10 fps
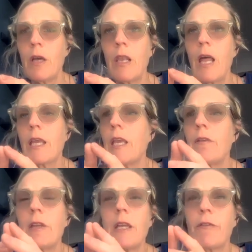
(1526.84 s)
Like
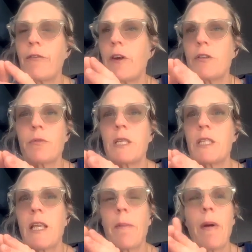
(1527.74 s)
even in the first 3
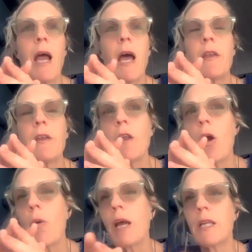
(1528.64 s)
steps, I had
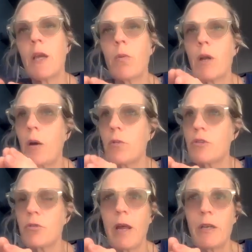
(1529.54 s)
no idea what I was
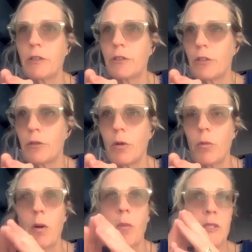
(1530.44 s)
surrendered to, or
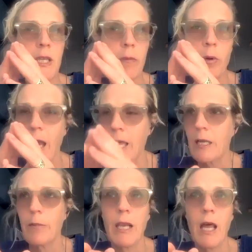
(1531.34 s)
what was I were
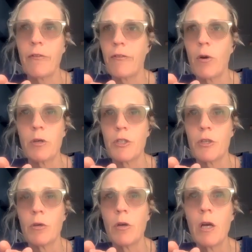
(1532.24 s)
handing my life over
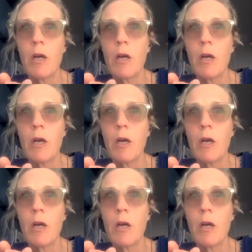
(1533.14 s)
to.